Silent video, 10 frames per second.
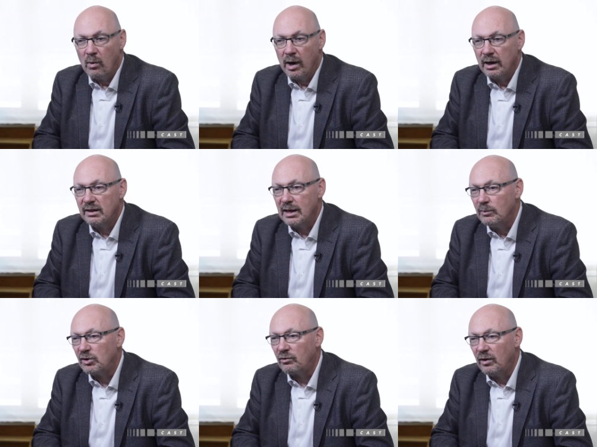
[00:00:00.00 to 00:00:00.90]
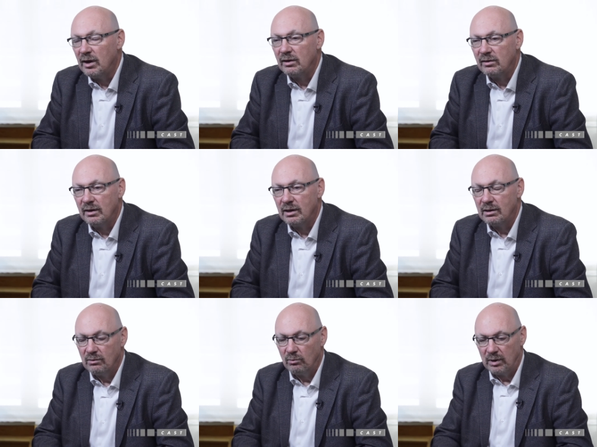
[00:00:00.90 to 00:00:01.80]
want to demonstrate that
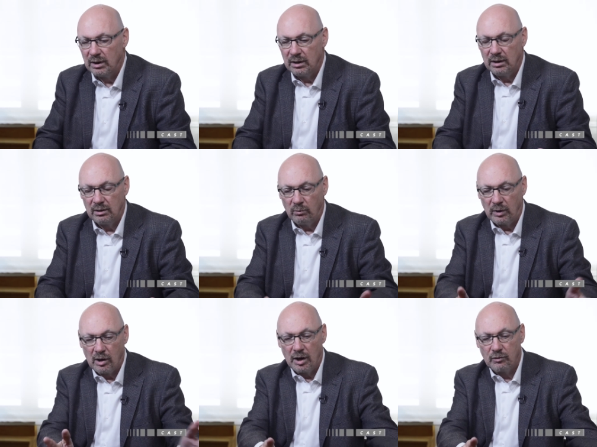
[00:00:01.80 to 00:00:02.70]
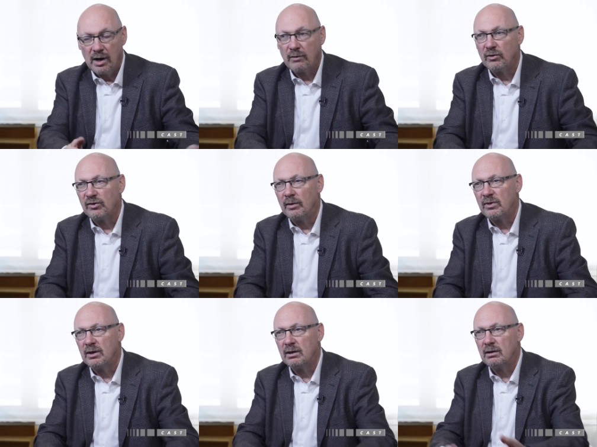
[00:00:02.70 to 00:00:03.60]
we contract for
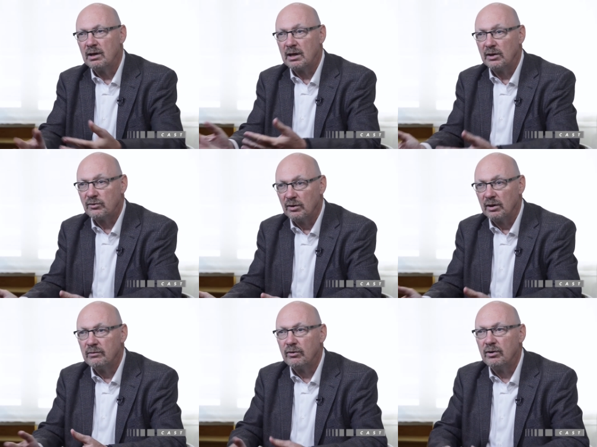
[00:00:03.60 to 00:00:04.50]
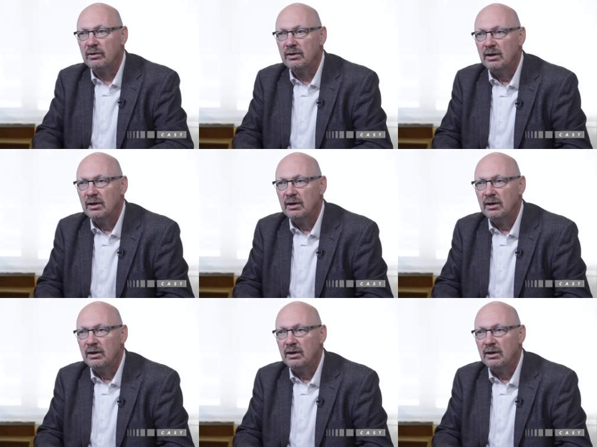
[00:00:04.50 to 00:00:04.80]
something, it gets delivered,